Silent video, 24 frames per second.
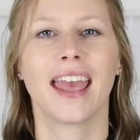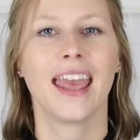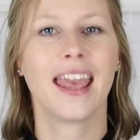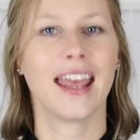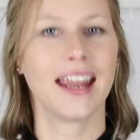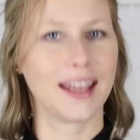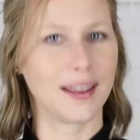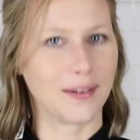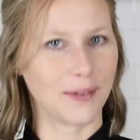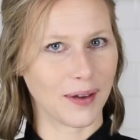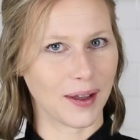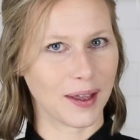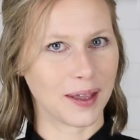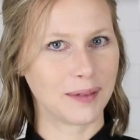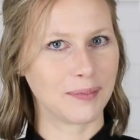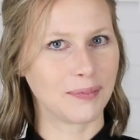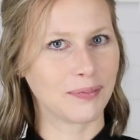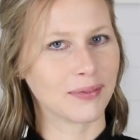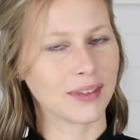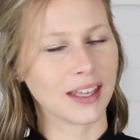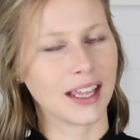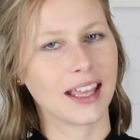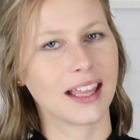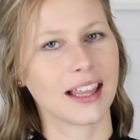Anyway,
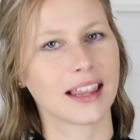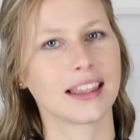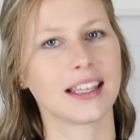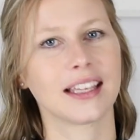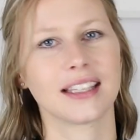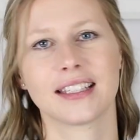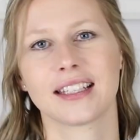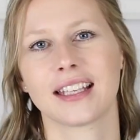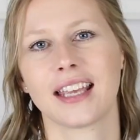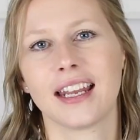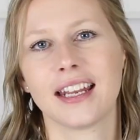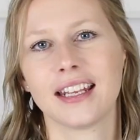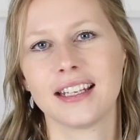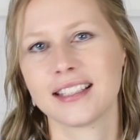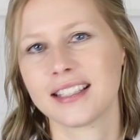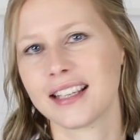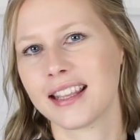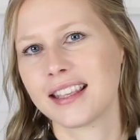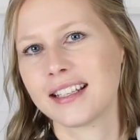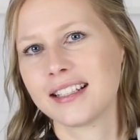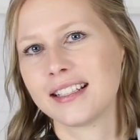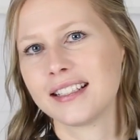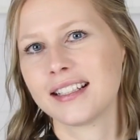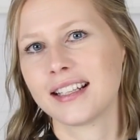let's get
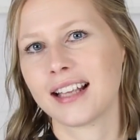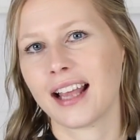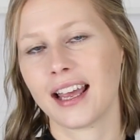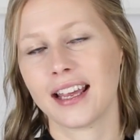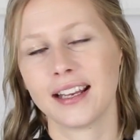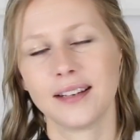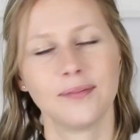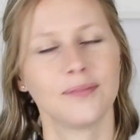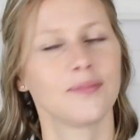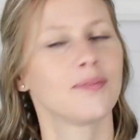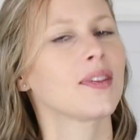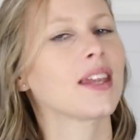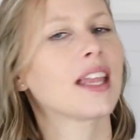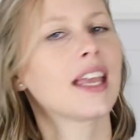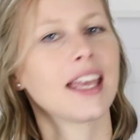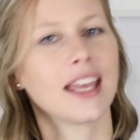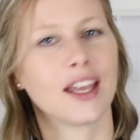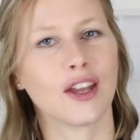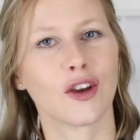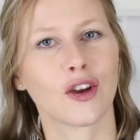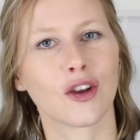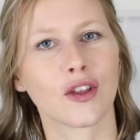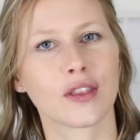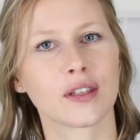into the design.
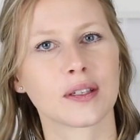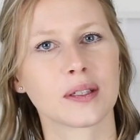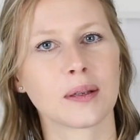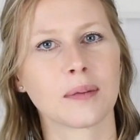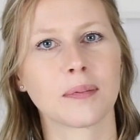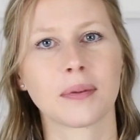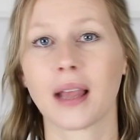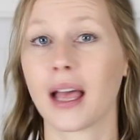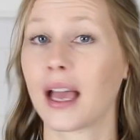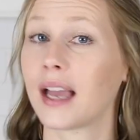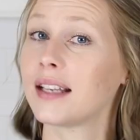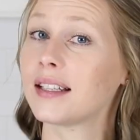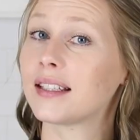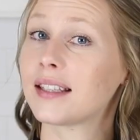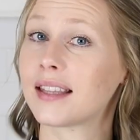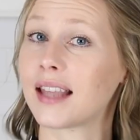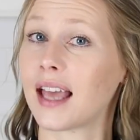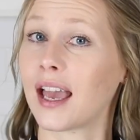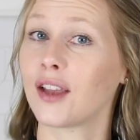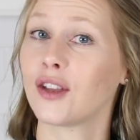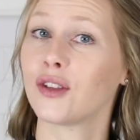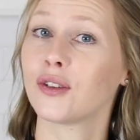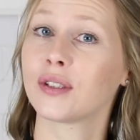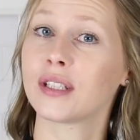Here are the supplies
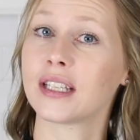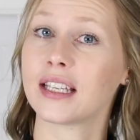that you'll